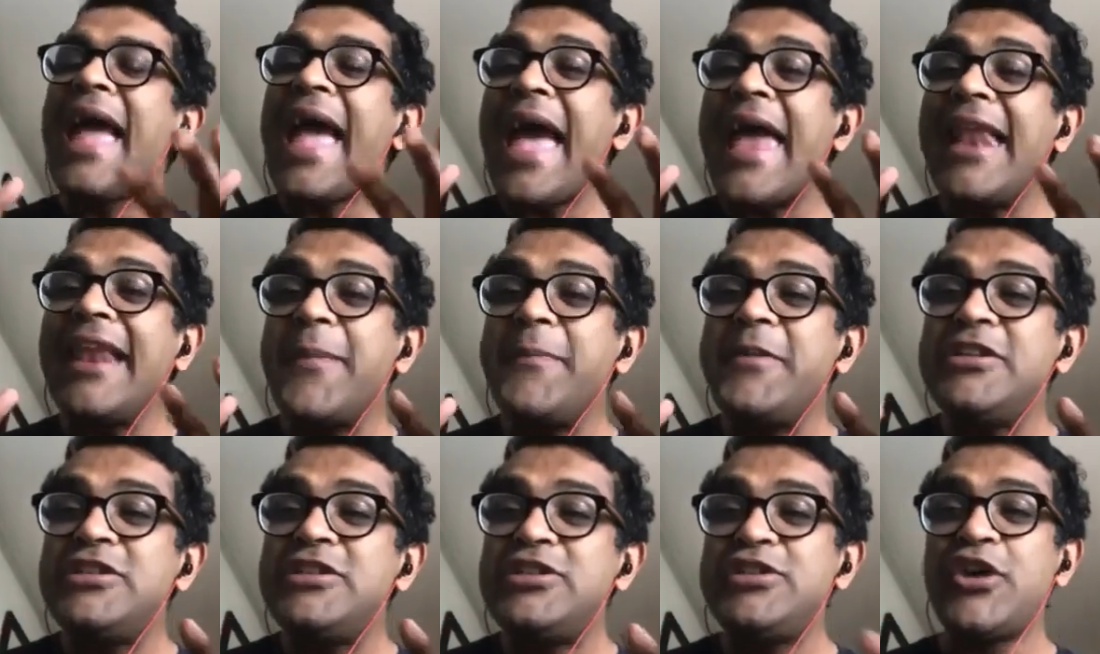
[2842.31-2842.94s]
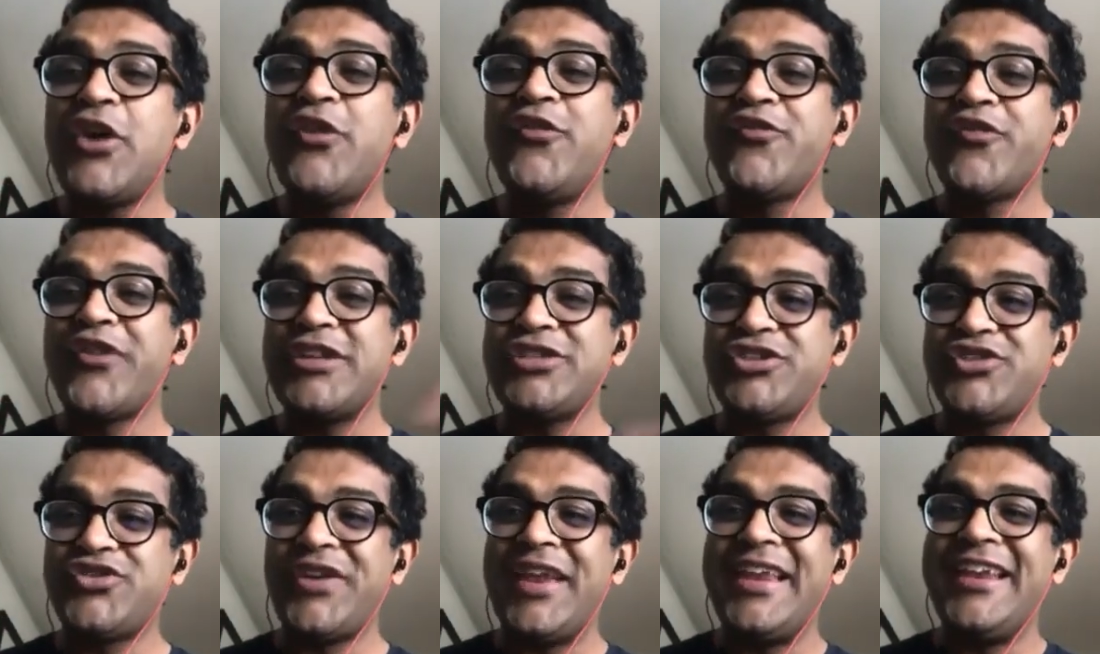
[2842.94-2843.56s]
And it can be so
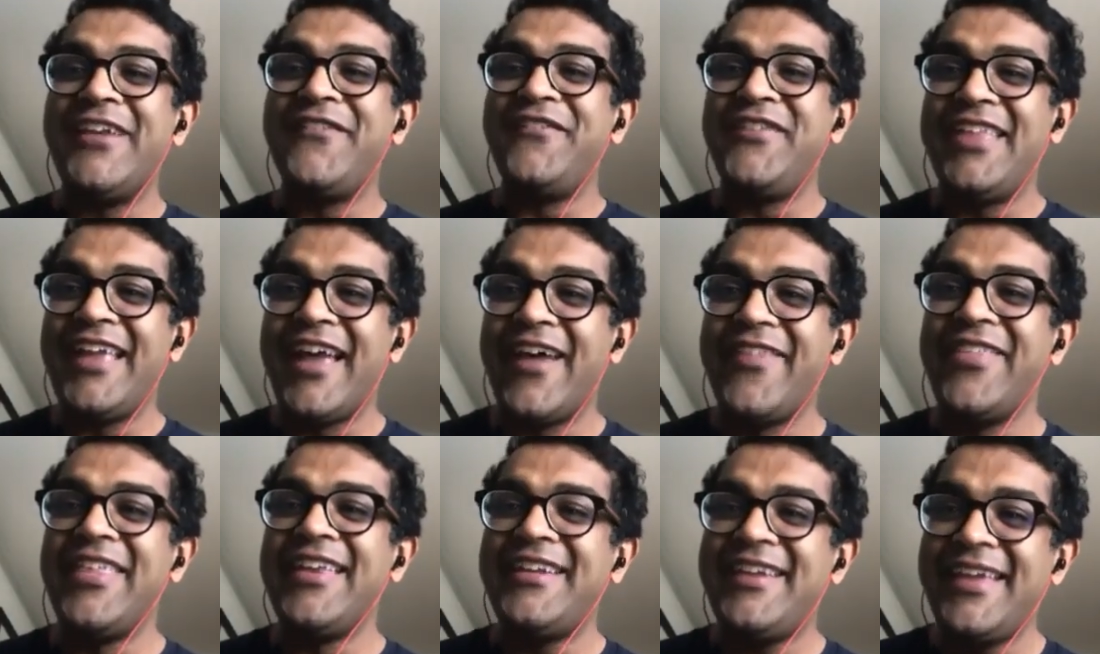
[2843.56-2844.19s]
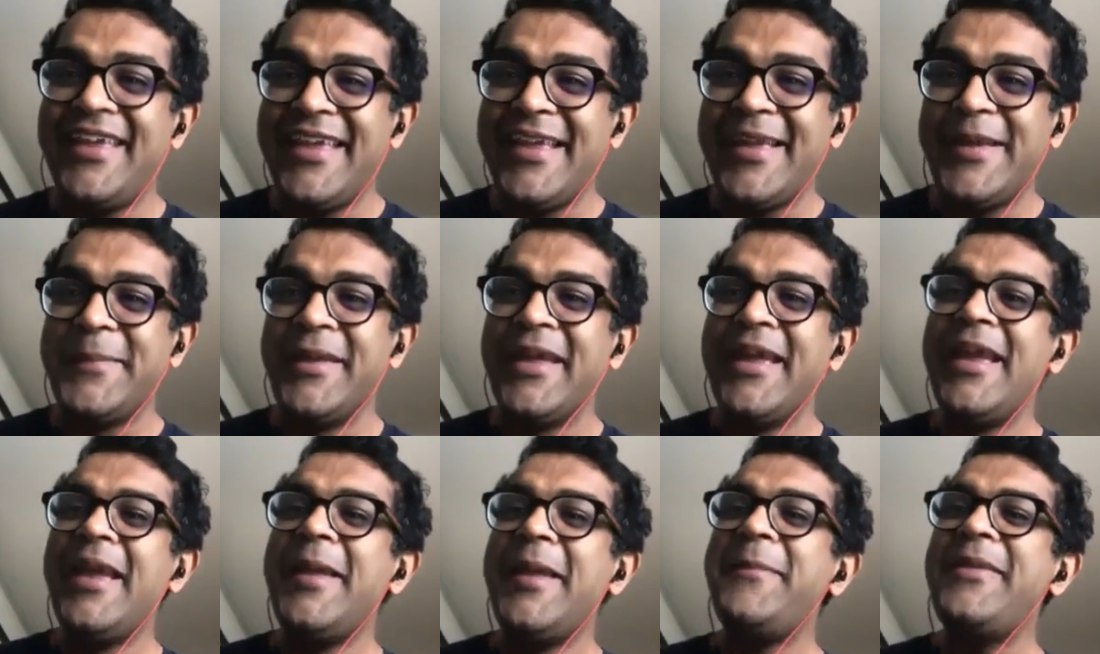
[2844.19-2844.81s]
frustrating for the other team
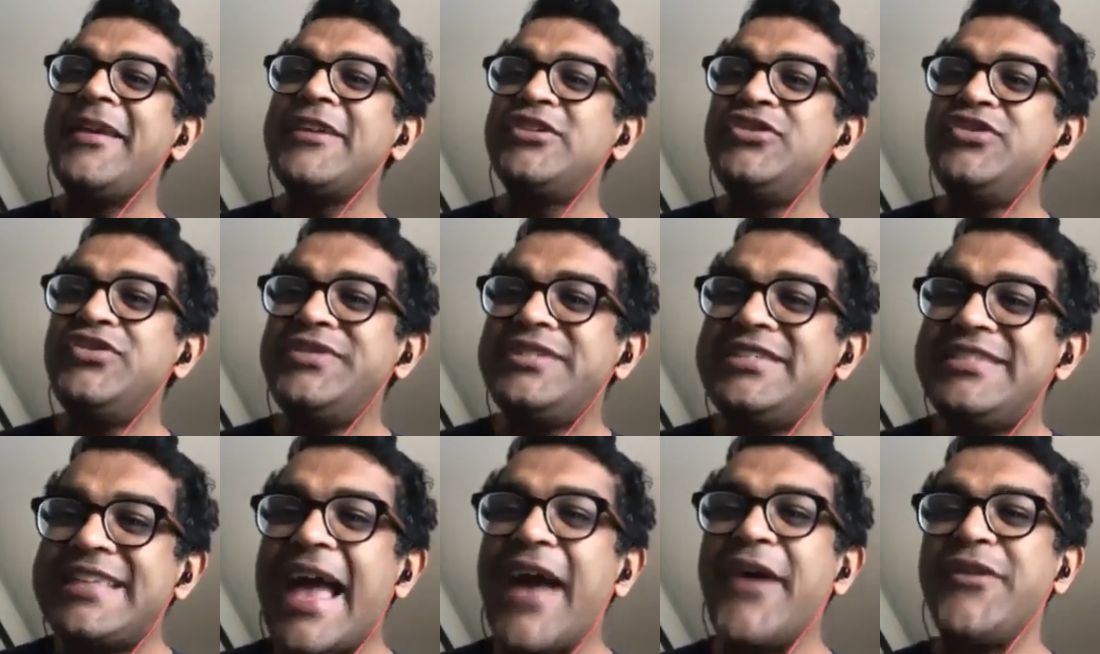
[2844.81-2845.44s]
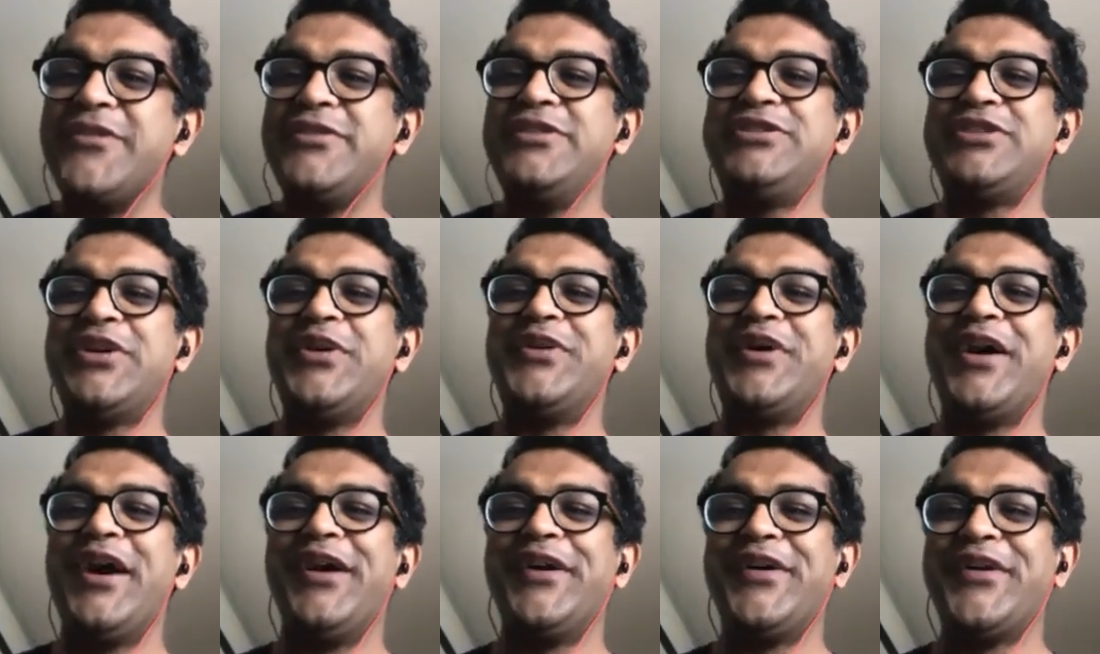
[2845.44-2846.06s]
because you sound so
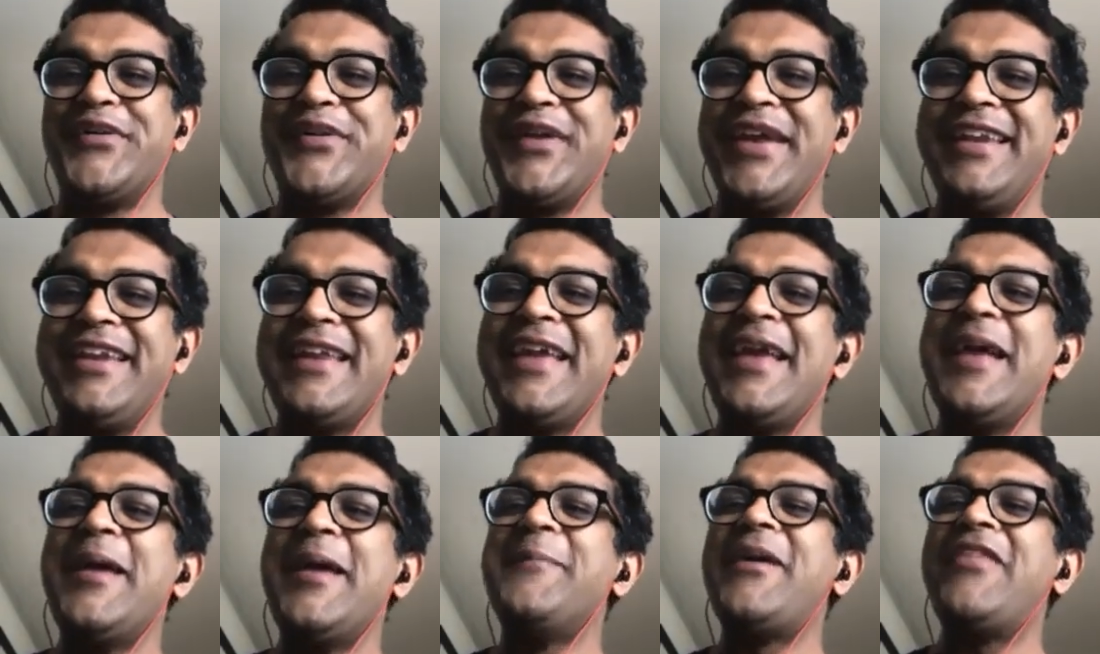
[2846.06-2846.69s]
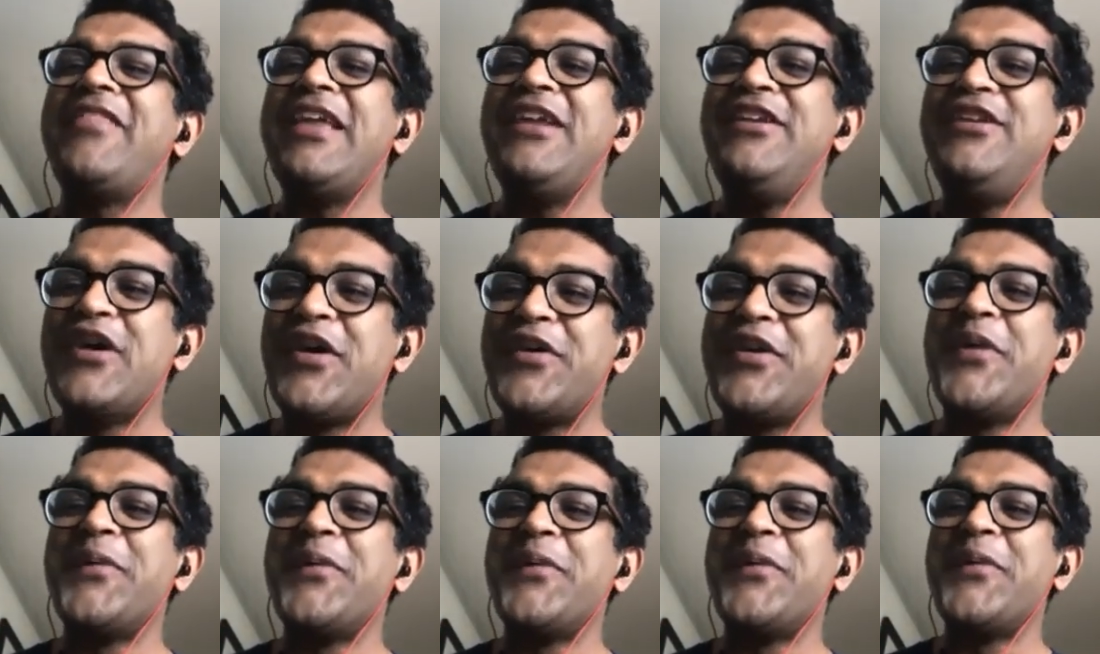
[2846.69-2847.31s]
concrete, but they
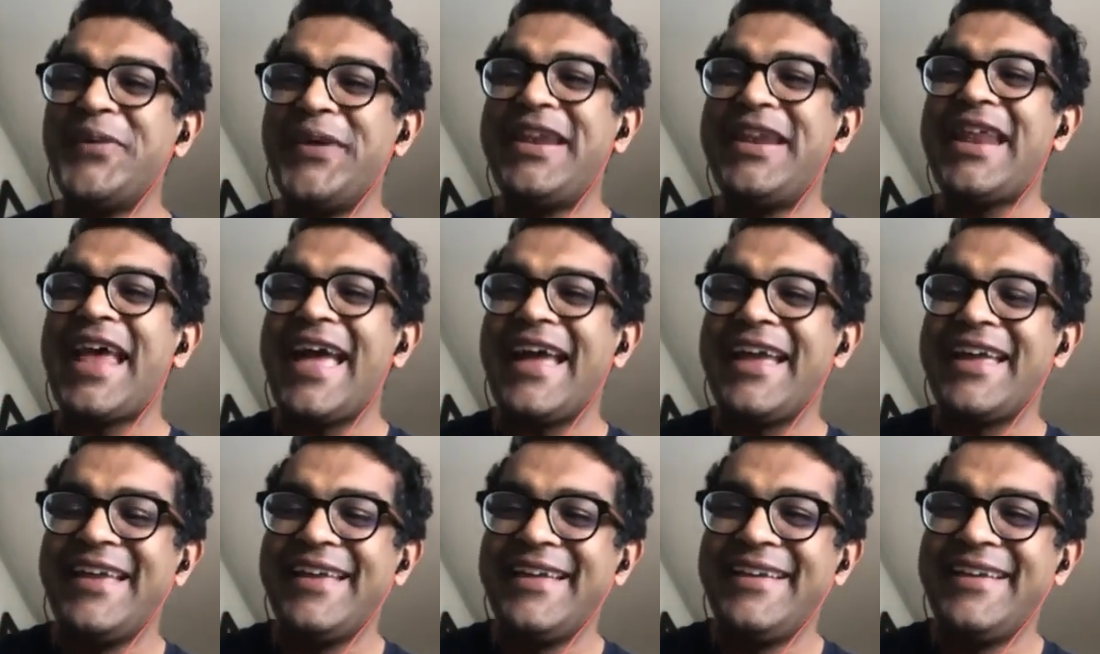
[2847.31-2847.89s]
don't know what to attack.